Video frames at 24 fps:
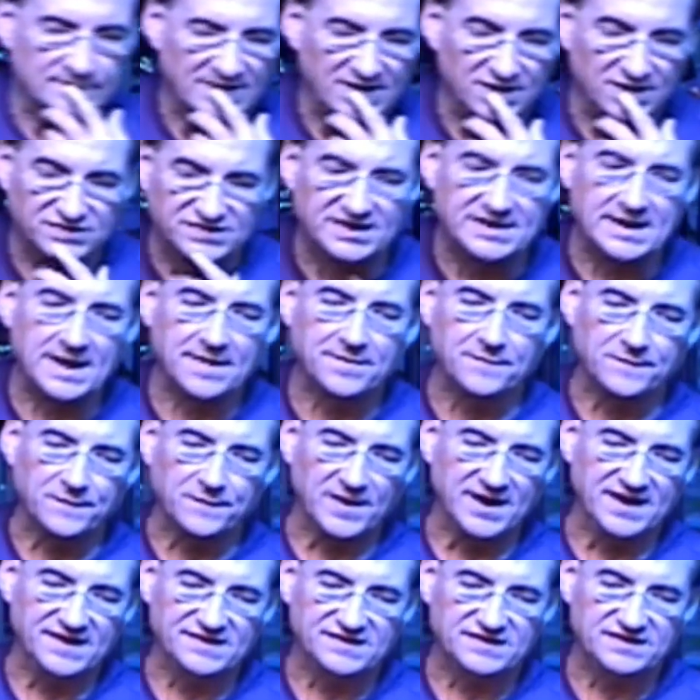Here's another
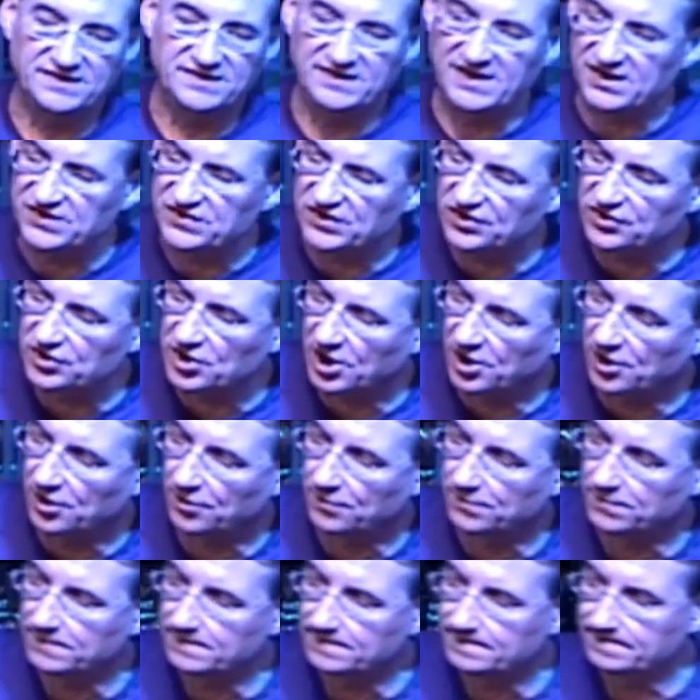phrase. Did you
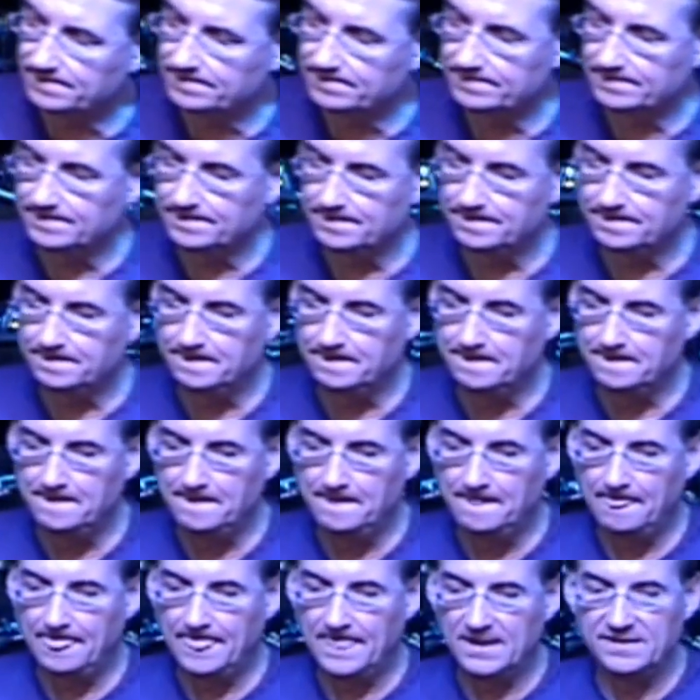know?
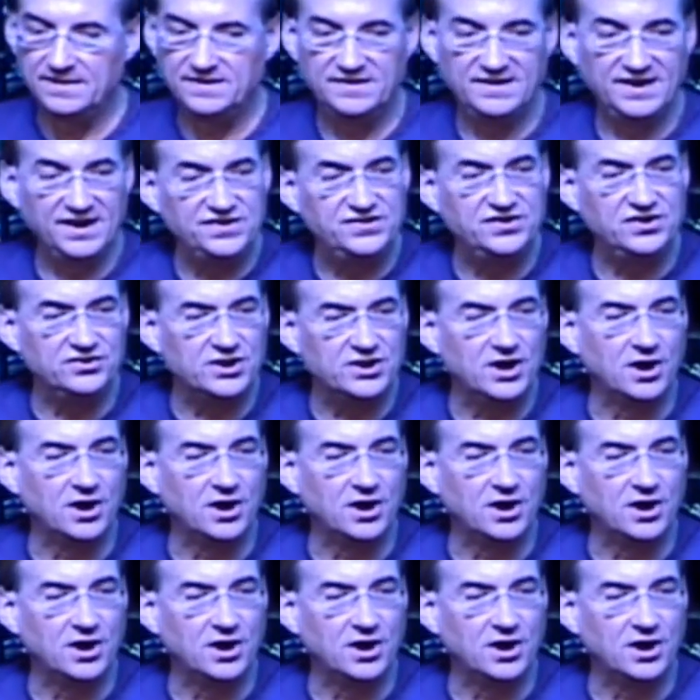Did you